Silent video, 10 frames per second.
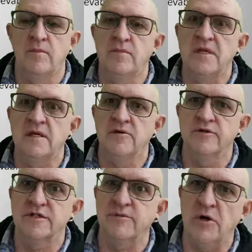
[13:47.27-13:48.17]
being
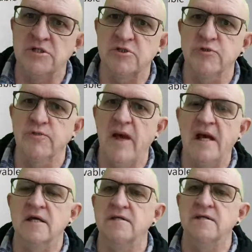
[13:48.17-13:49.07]
irresponsible
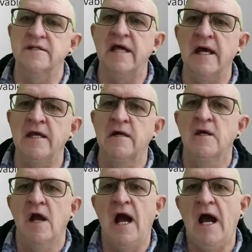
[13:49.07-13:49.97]
back in the day,
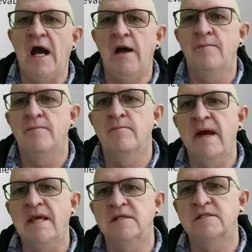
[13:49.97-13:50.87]

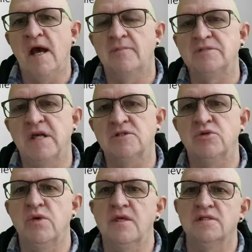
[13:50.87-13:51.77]
made up
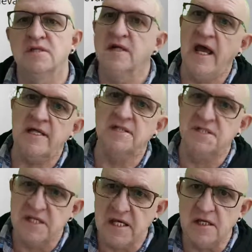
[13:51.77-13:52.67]
tattoo inks that had
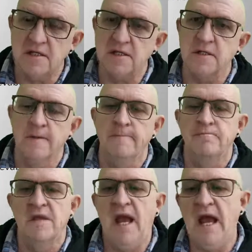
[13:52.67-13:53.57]
zinc in it.
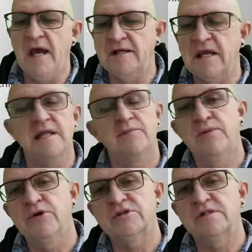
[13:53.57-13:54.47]
And any
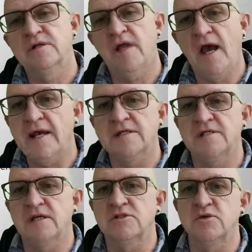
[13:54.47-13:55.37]
person that had a
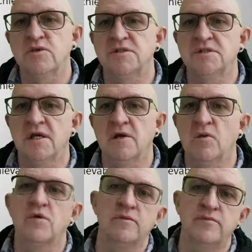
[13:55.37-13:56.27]
tattoo with zinc
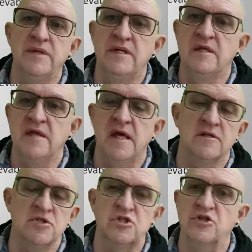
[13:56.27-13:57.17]
would be
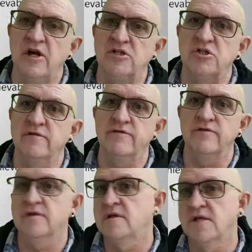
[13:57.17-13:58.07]
then scratching
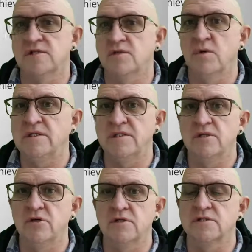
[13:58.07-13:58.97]
for the next 20
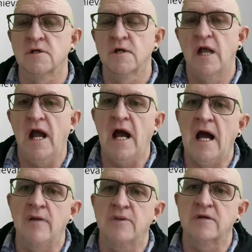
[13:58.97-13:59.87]
years
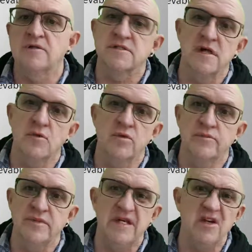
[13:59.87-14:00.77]
because they
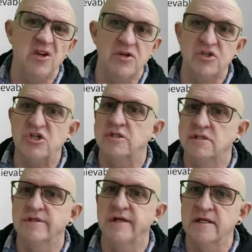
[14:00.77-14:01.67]
would be allergic
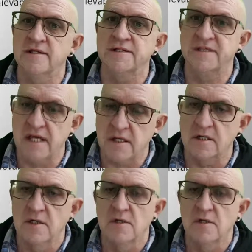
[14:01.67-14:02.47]
to the zinc.